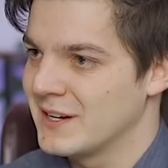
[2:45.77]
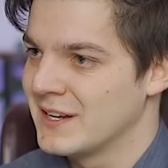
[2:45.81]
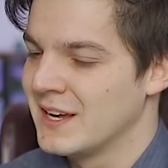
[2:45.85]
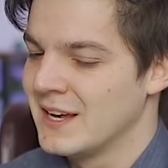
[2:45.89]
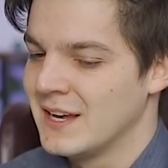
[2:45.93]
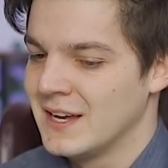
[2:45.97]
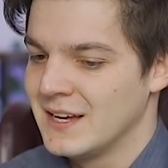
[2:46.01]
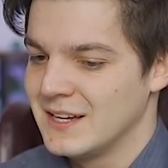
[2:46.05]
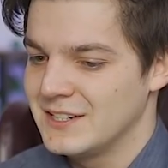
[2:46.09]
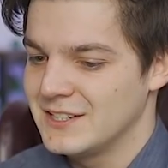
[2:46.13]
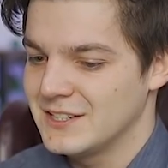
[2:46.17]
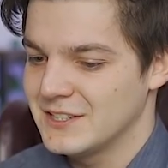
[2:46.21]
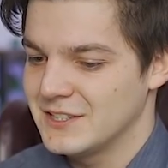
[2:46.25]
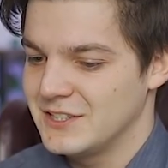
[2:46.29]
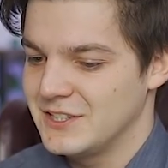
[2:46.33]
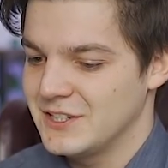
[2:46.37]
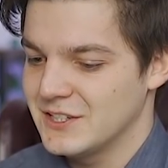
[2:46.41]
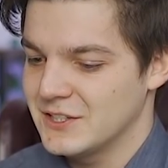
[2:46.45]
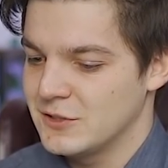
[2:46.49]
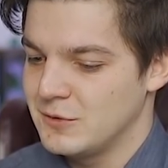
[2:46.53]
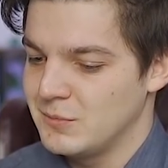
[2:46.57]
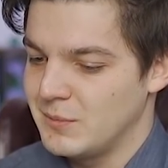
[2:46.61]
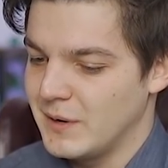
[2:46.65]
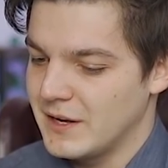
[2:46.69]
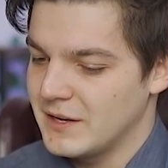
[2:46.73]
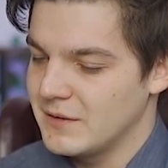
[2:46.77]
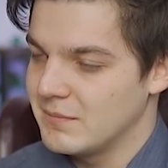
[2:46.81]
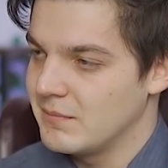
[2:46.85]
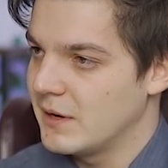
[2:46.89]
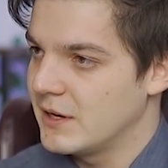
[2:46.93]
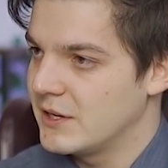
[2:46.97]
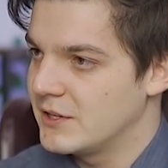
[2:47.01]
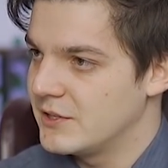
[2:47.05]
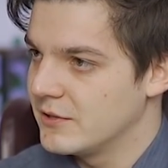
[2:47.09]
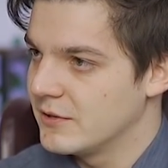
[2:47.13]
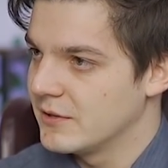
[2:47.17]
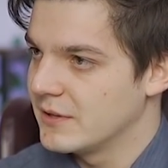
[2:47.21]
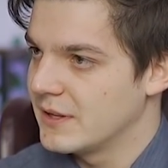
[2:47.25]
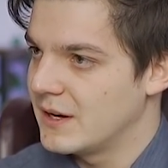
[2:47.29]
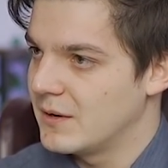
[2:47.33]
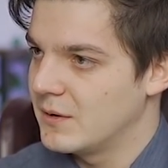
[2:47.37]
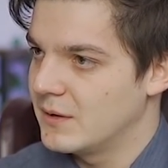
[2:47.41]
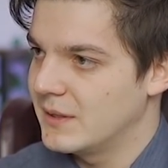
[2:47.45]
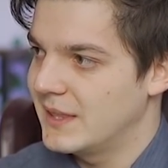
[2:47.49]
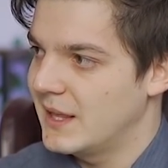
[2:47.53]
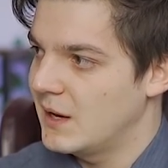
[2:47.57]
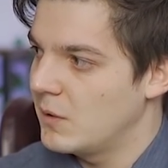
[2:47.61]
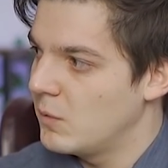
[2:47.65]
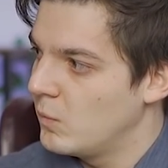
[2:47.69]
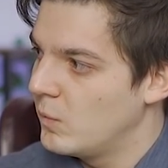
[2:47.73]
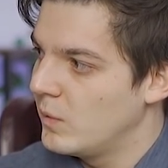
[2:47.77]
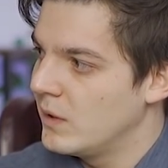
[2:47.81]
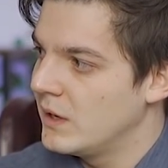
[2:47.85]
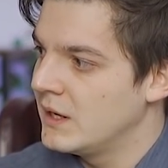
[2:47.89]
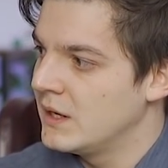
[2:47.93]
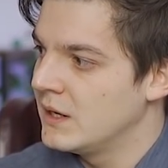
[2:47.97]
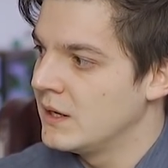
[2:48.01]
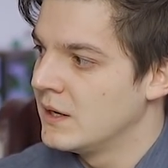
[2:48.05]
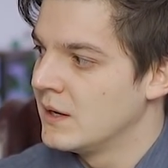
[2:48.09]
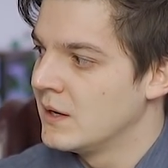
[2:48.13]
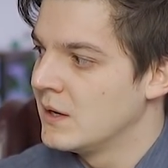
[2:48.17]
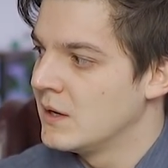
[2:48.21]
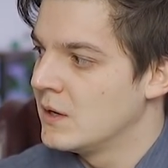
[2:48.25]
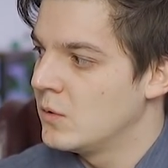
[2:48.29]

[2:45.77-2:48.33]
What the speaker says: but just to make sure that we